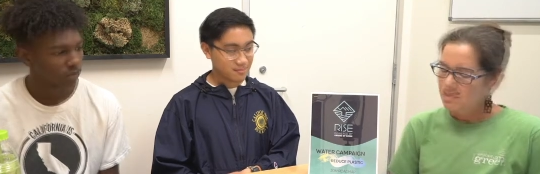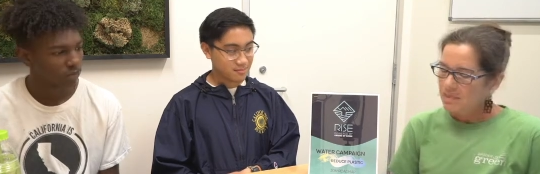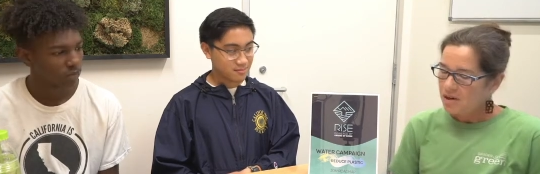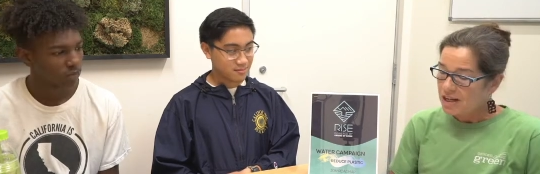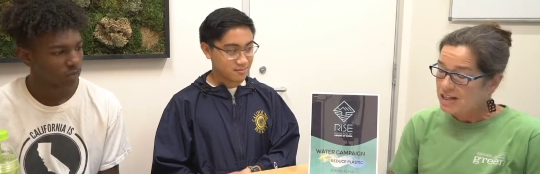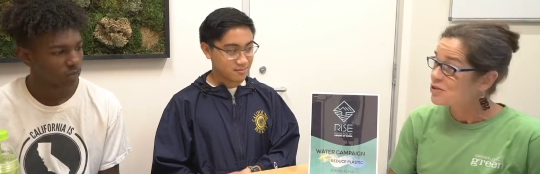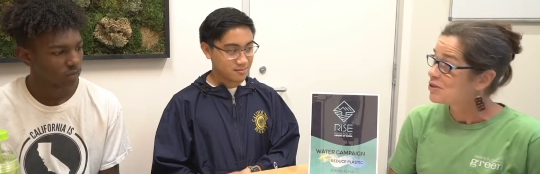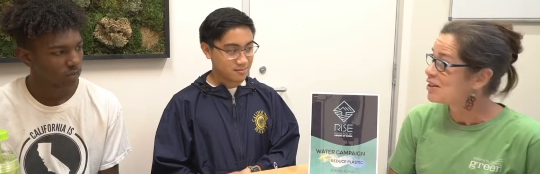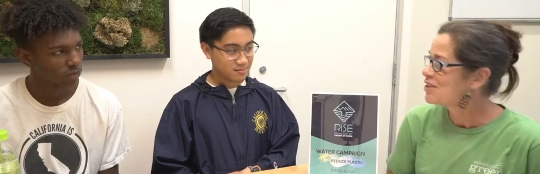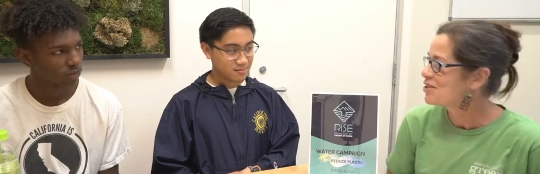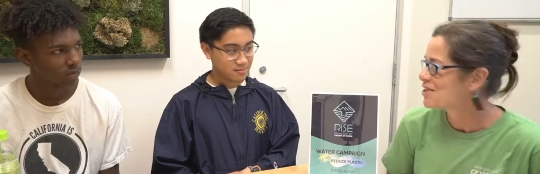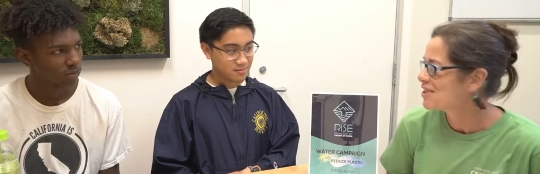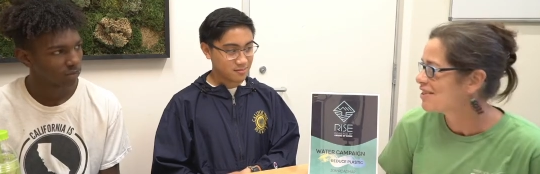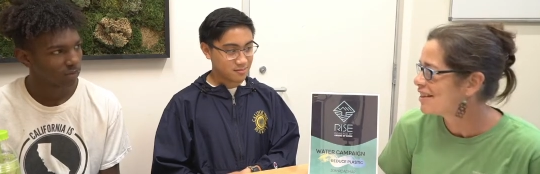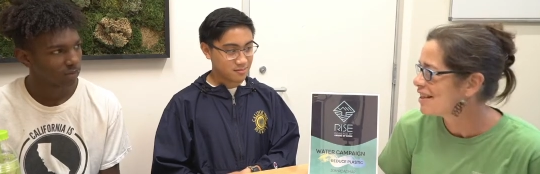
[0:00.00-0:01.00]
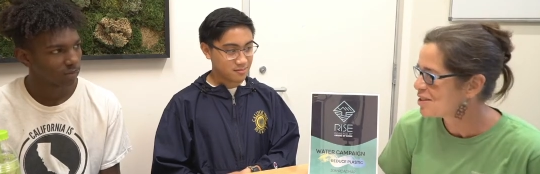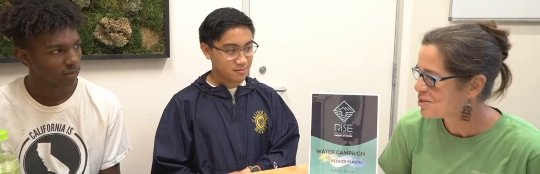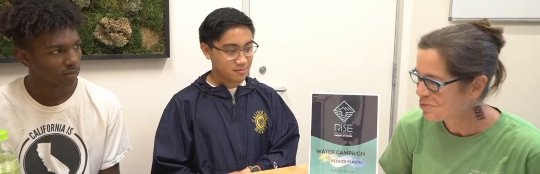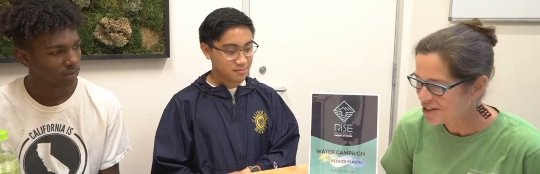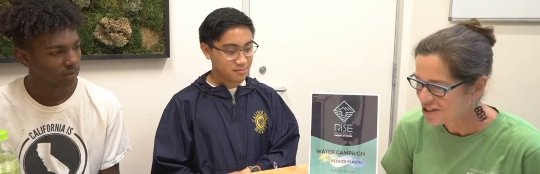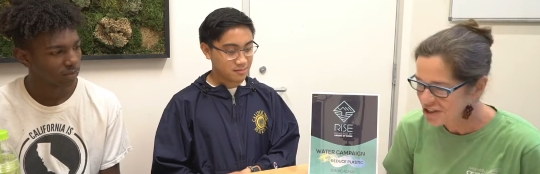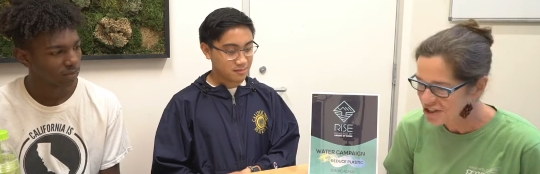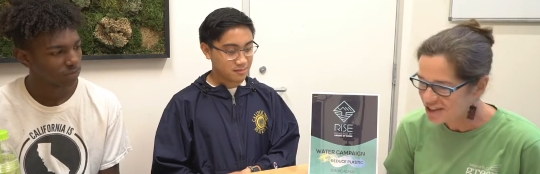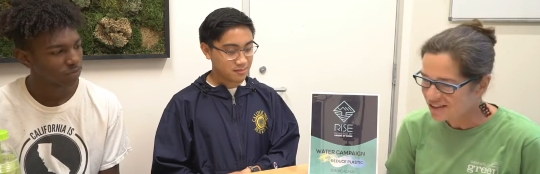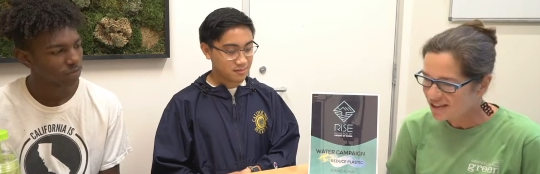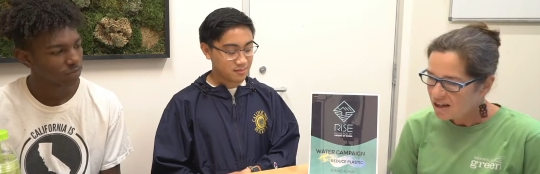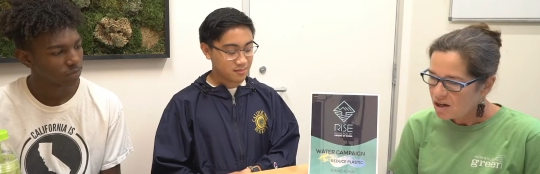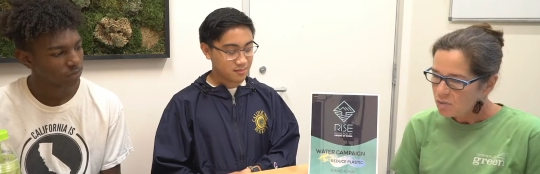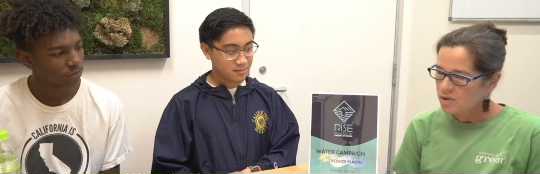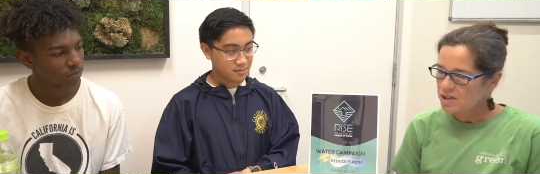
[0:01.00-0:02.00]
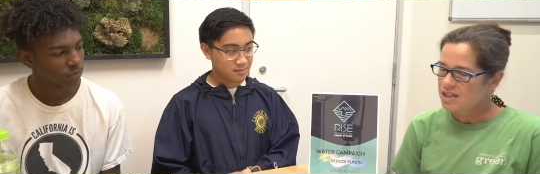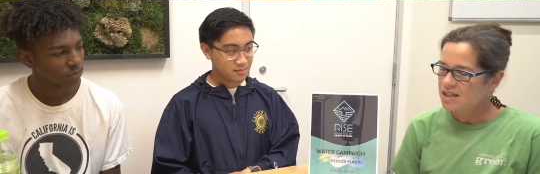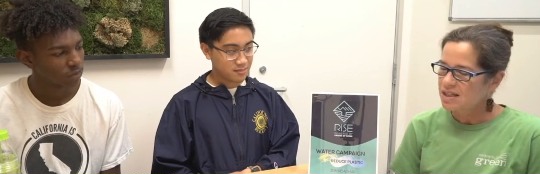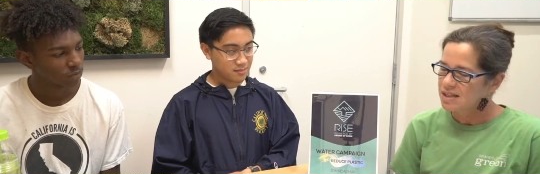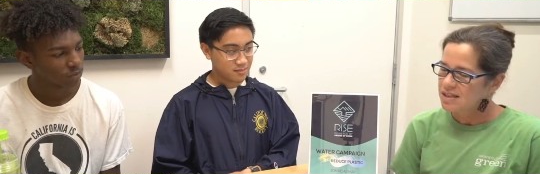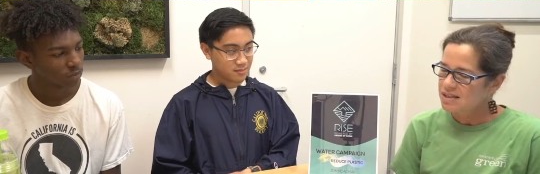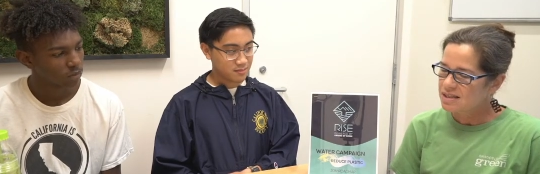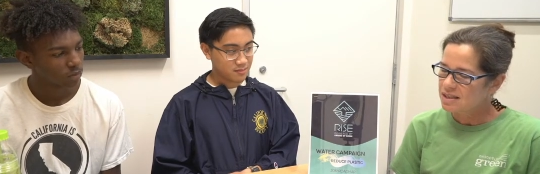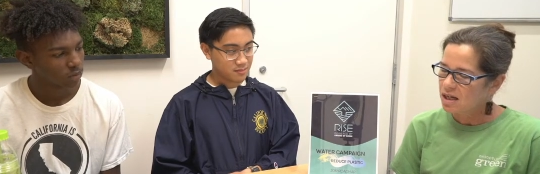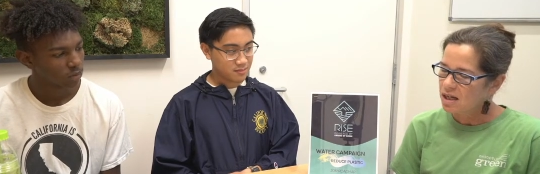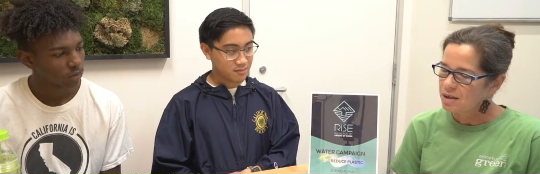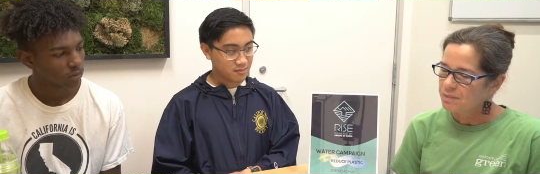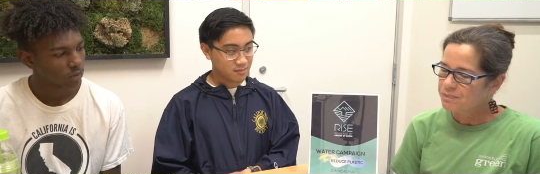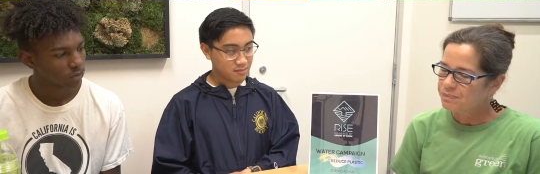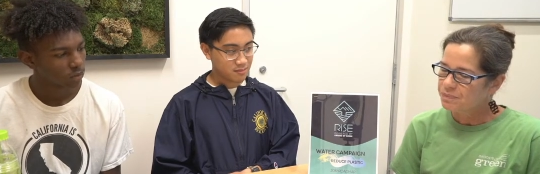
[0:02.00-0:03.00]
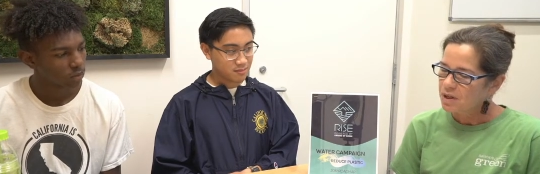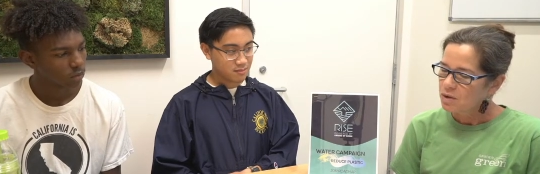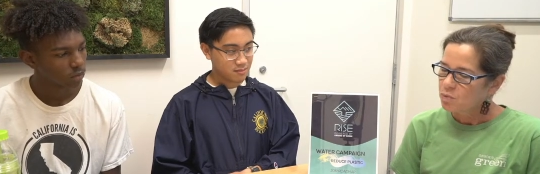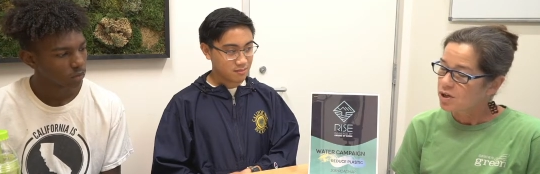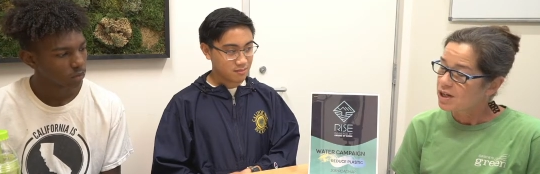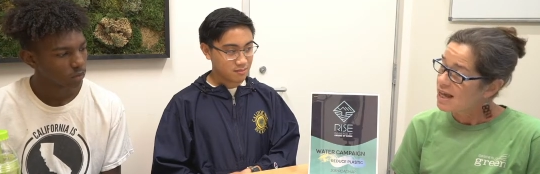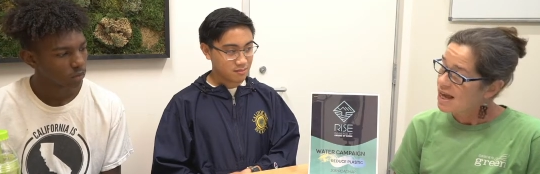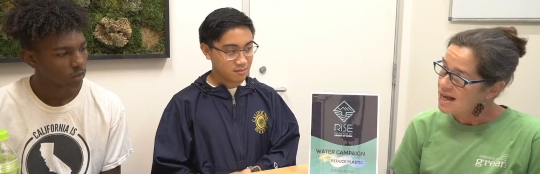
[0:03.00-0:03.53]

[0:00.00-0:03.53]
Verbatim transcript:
Speaker 1: Okay, so here's our last question, which is um, we're going to